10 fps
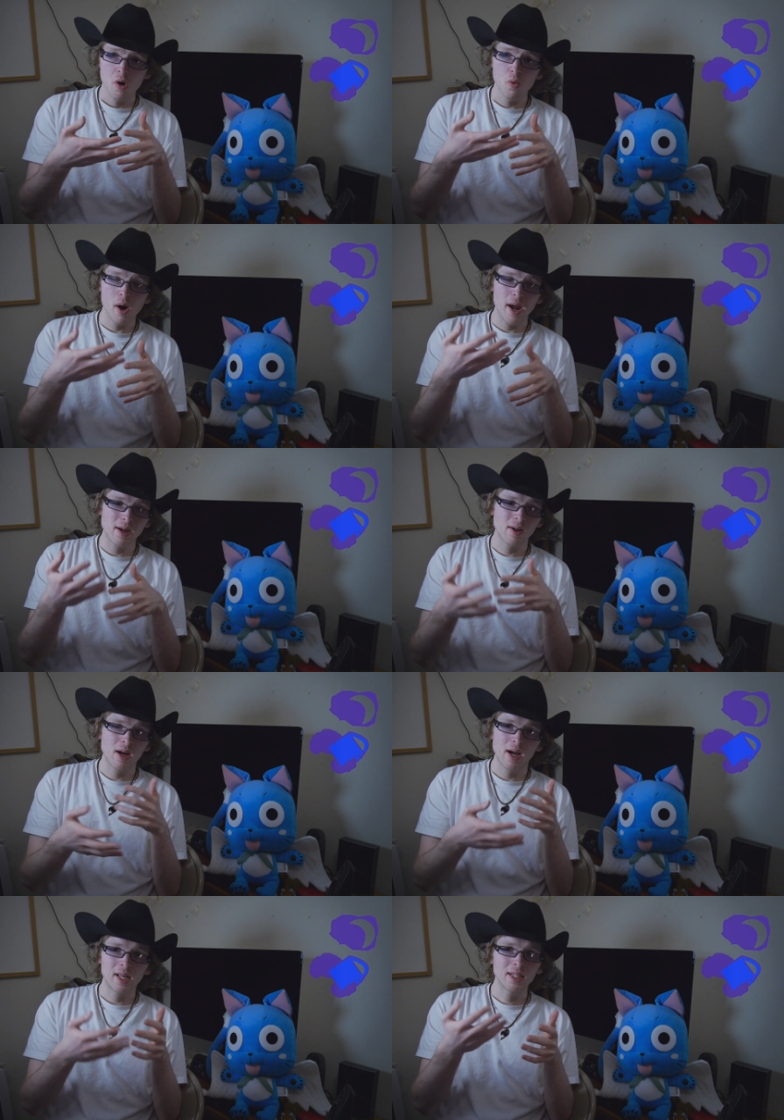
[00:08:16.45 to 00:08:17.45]
Where
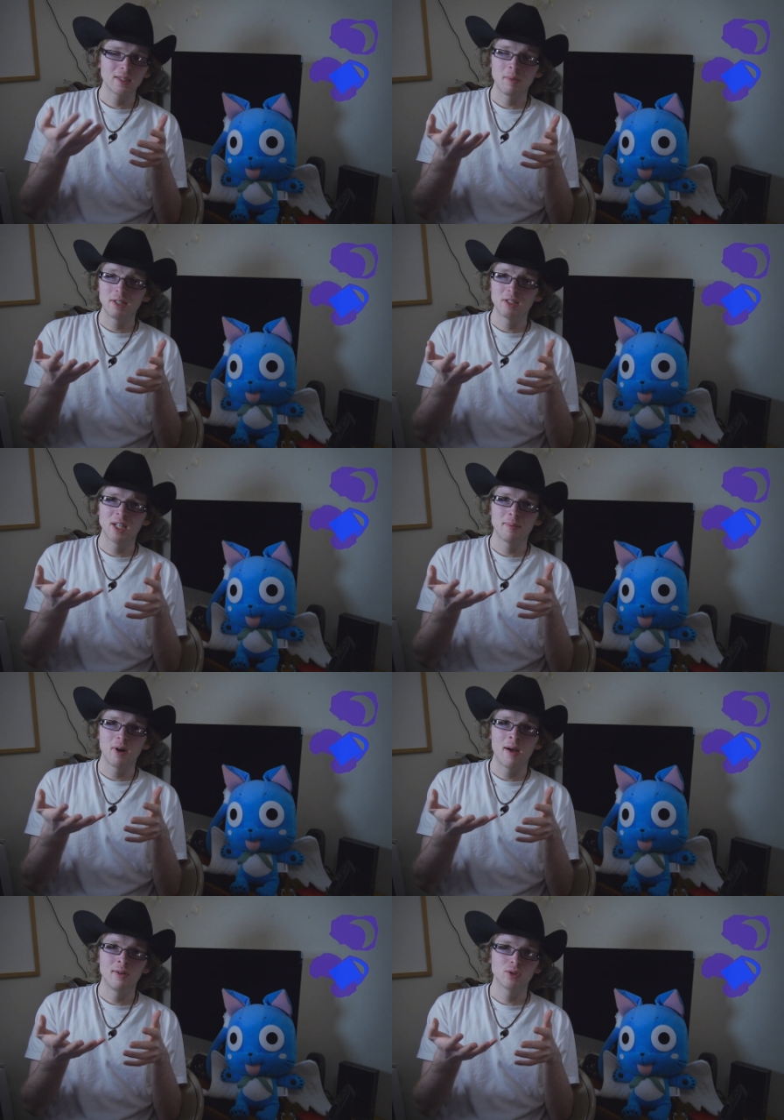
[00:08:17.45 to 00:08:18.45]
I guess the best example
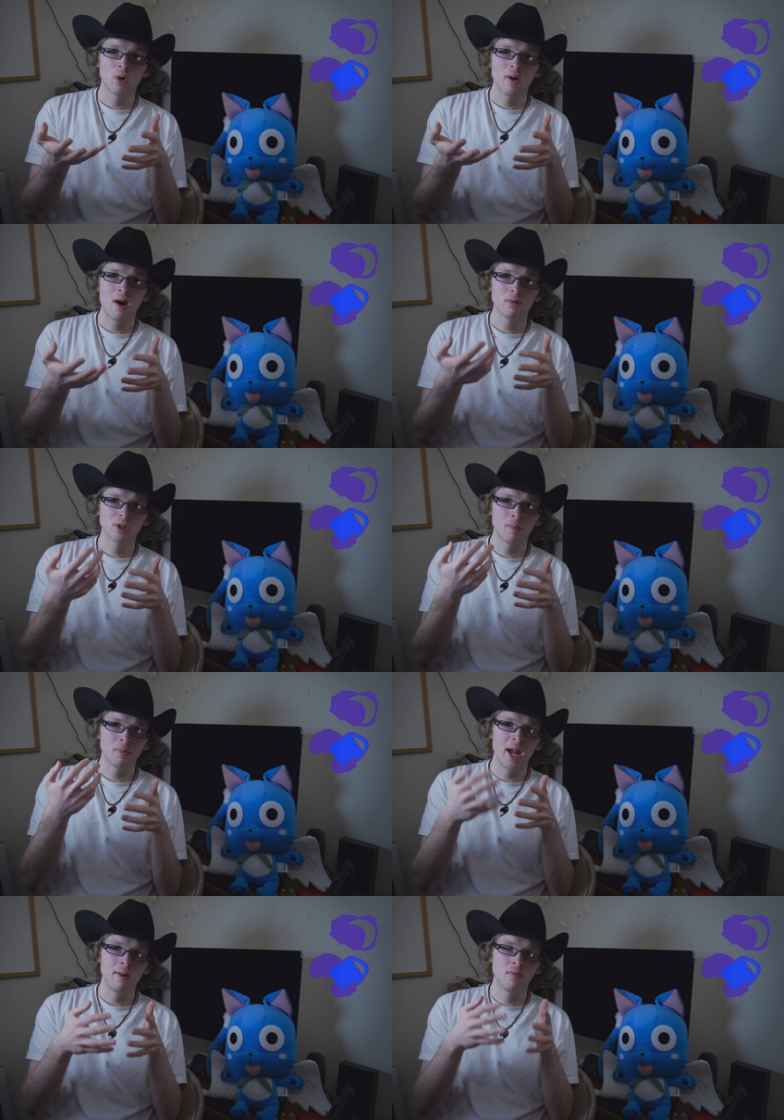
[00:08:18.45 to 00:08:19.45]
I have is sort of how some
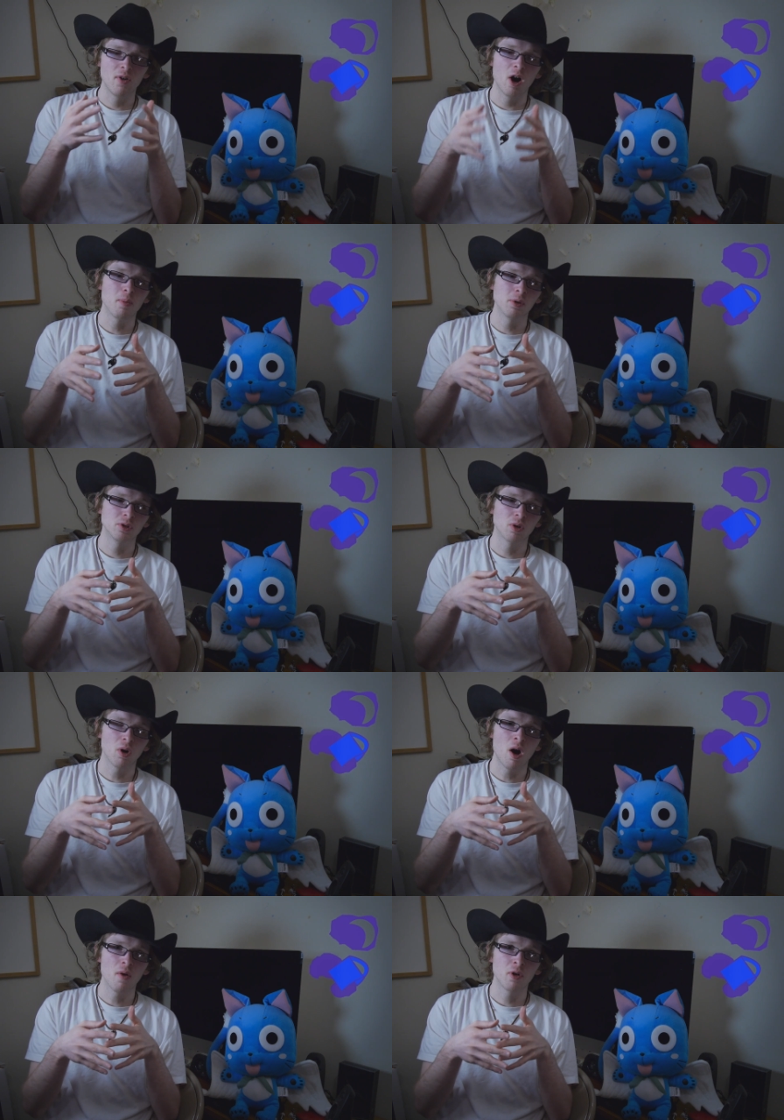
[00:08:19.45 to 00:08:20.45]
game developers
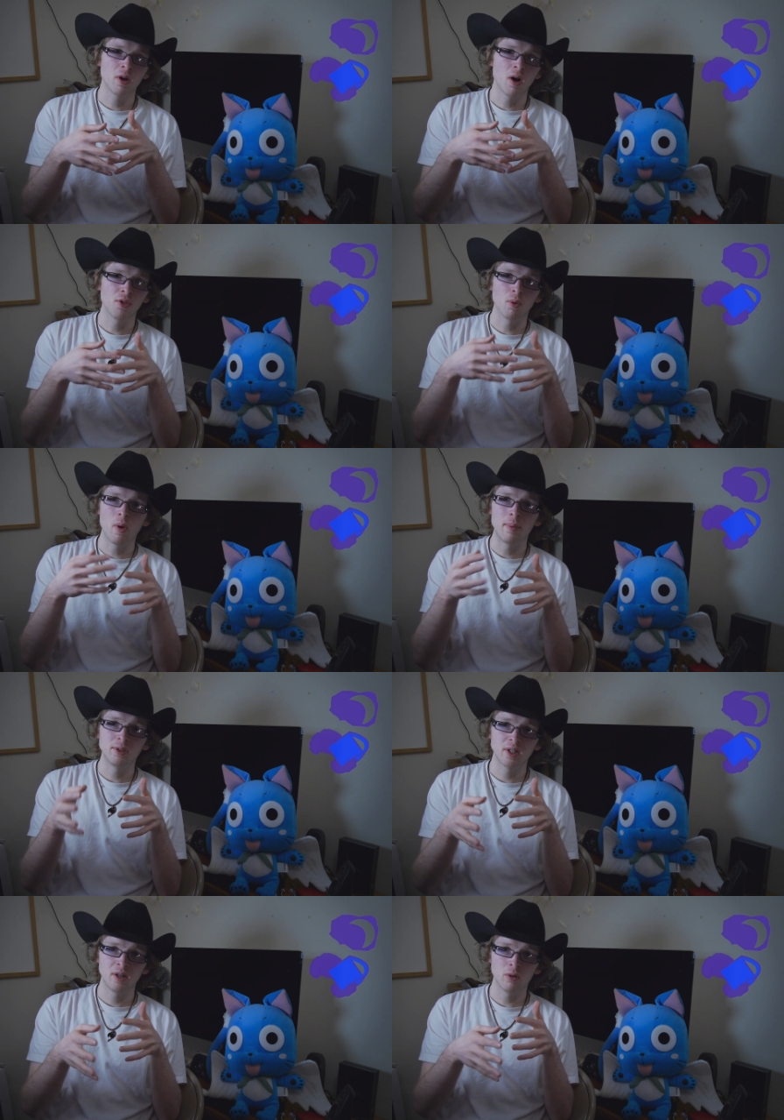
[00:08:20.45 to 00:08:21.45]
are offering on their
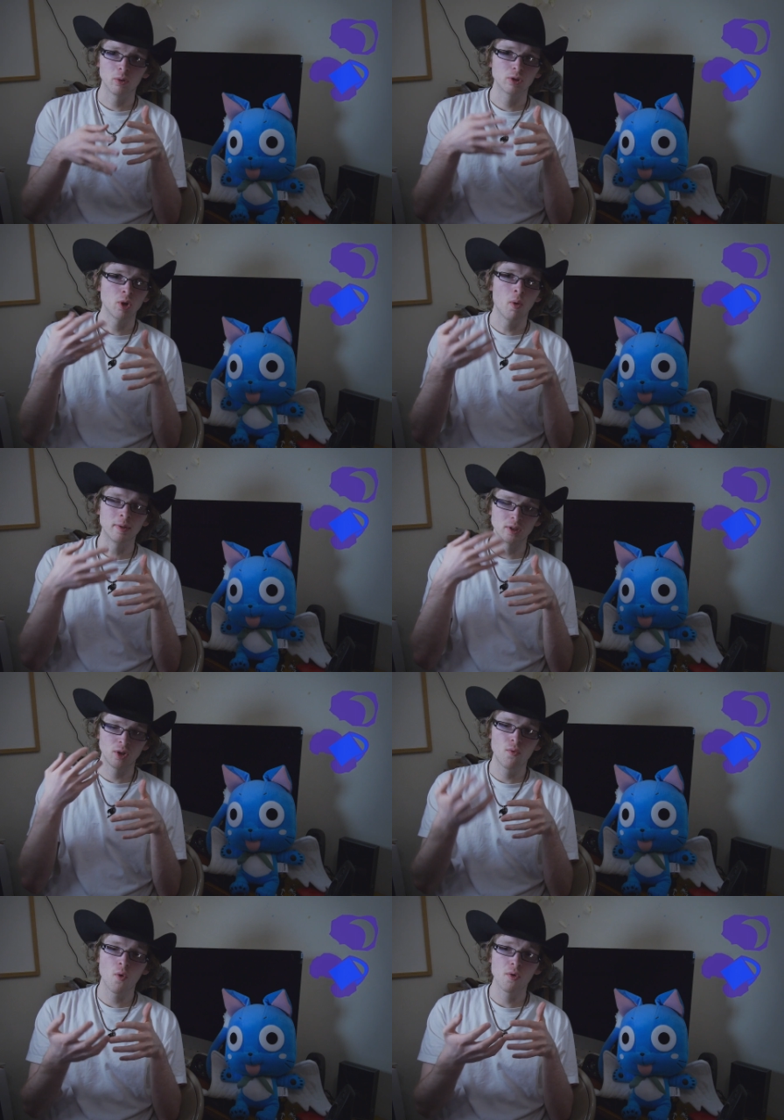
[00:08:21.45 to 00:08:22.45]
website or so on and
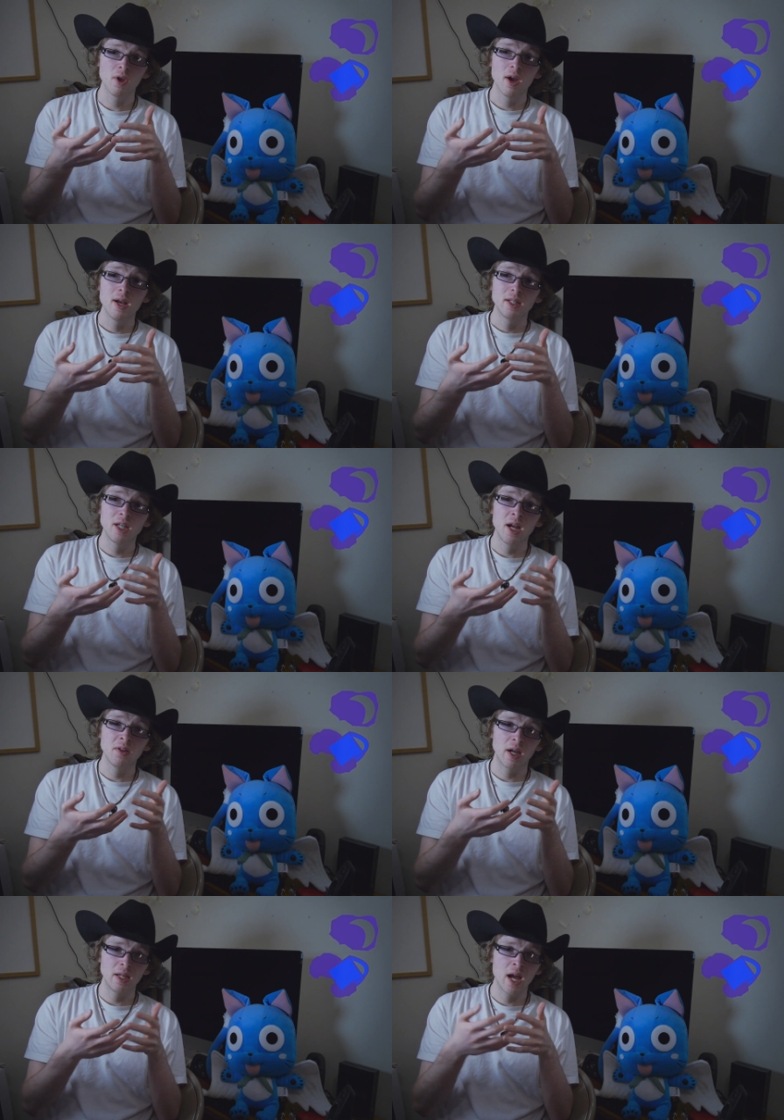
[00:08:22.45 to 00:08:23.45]
so forth,
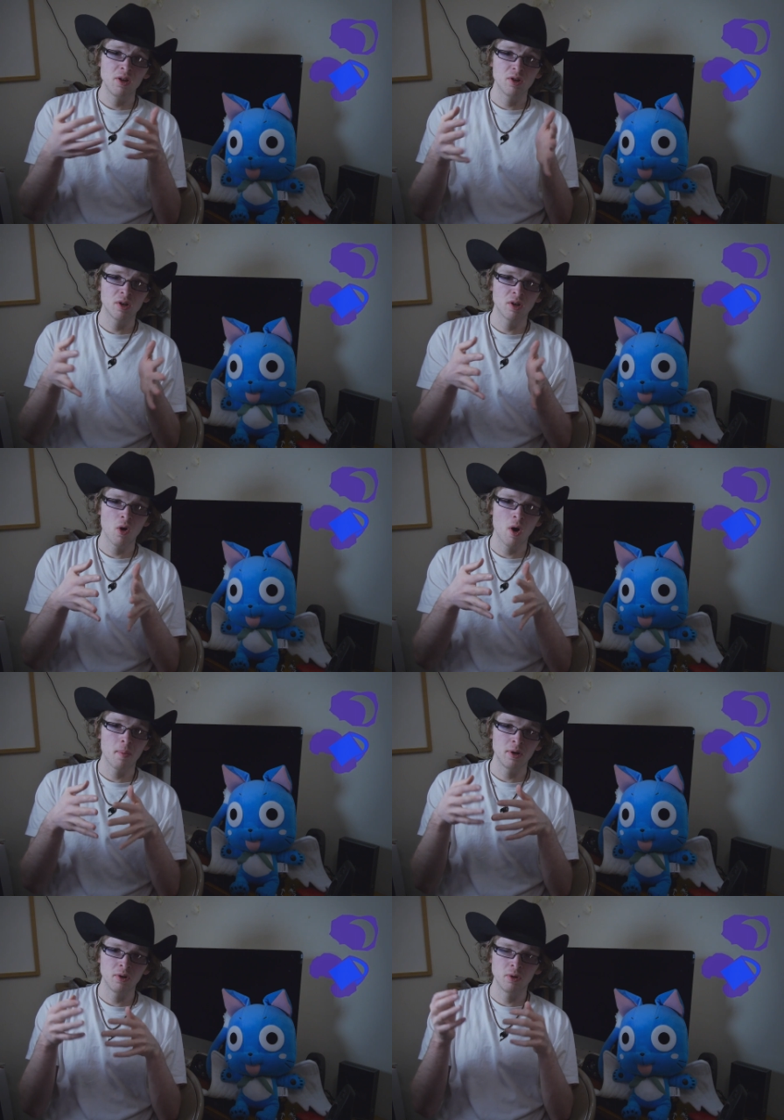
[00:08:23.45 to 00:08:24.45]
saying that yeah, you can go
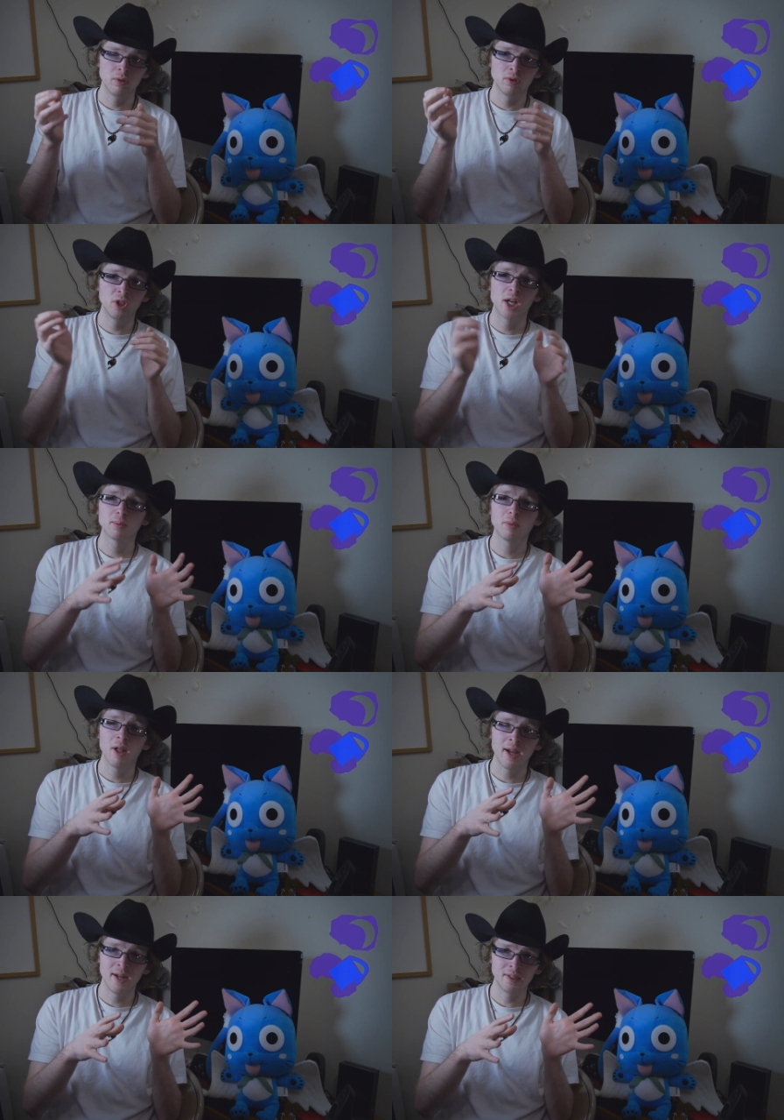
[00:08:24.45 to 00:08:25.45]
up and use Just
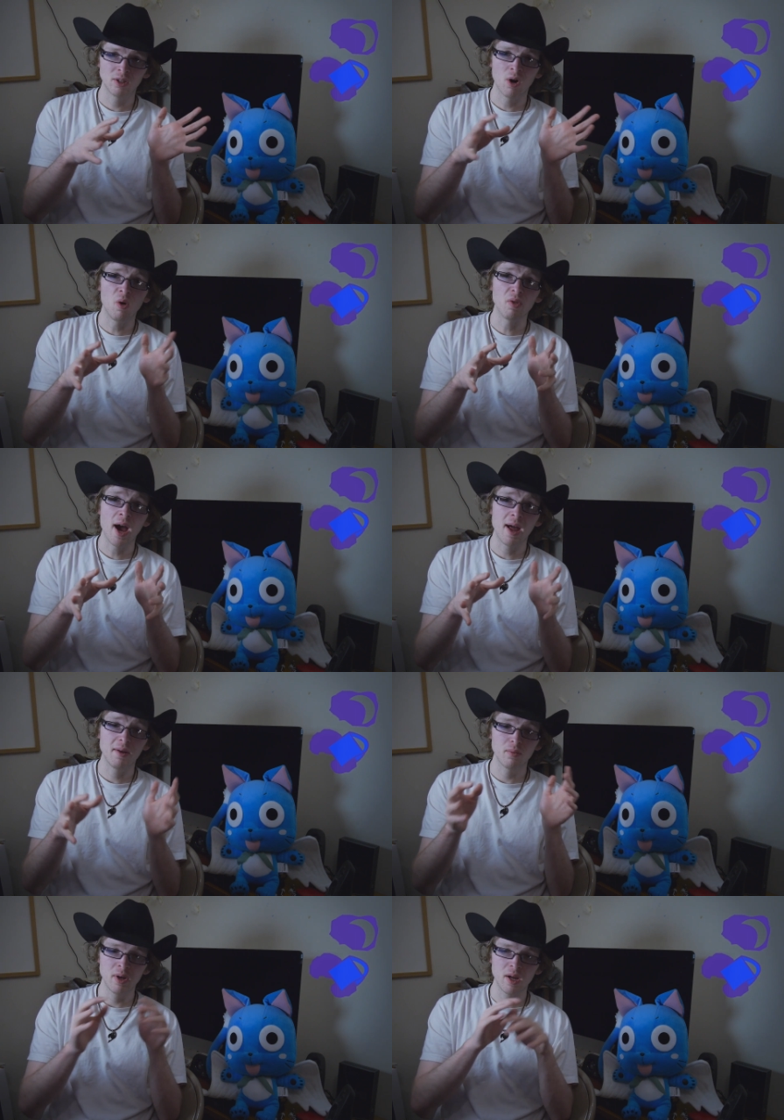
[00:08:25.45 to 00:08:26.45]
Plays and all
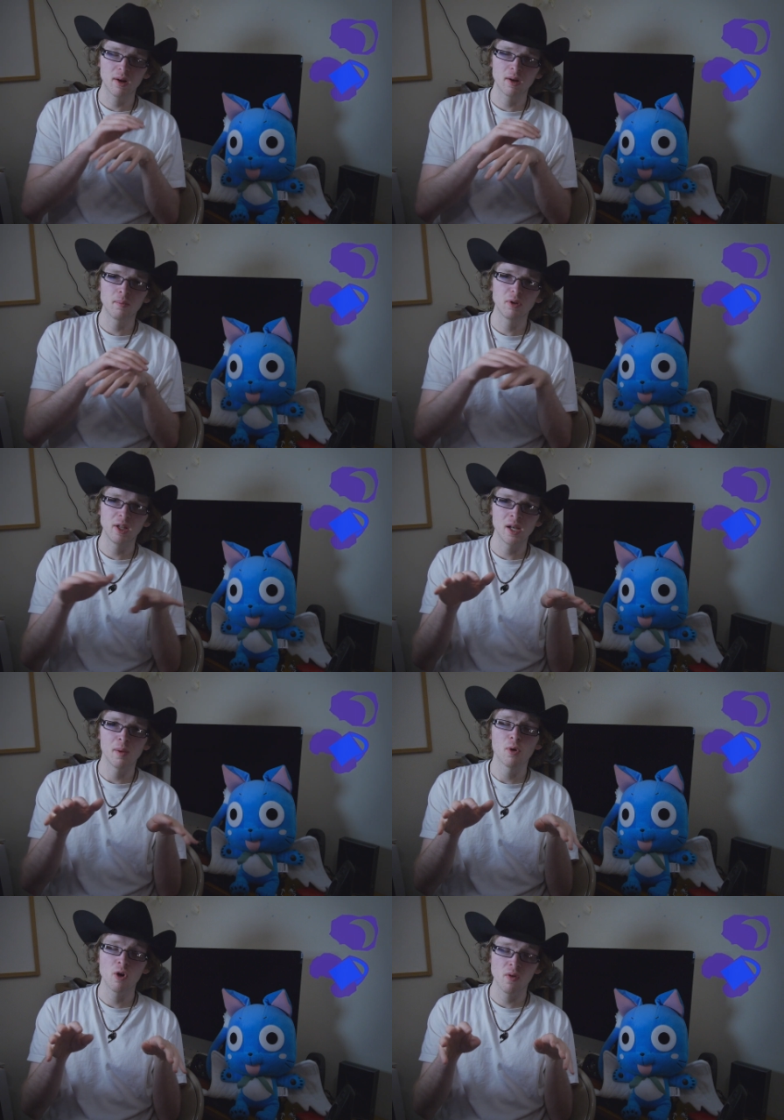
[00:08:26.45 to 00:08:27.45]
that. We completely
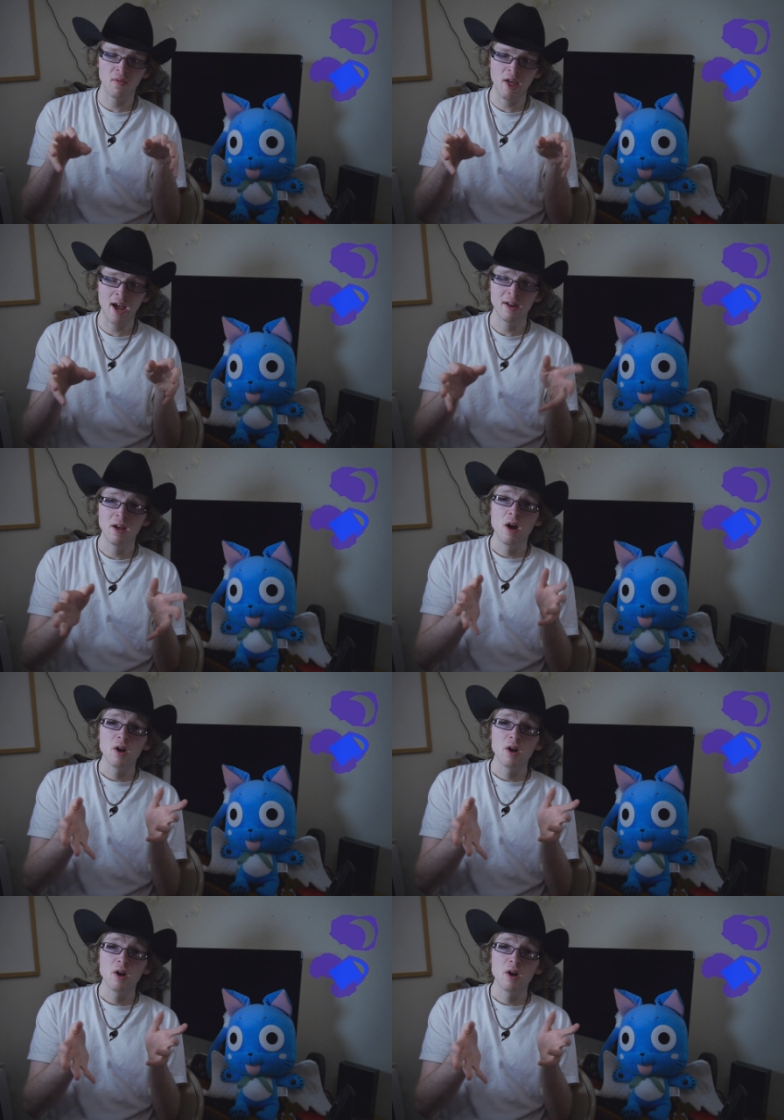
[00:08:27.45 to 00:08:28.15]
approve of that.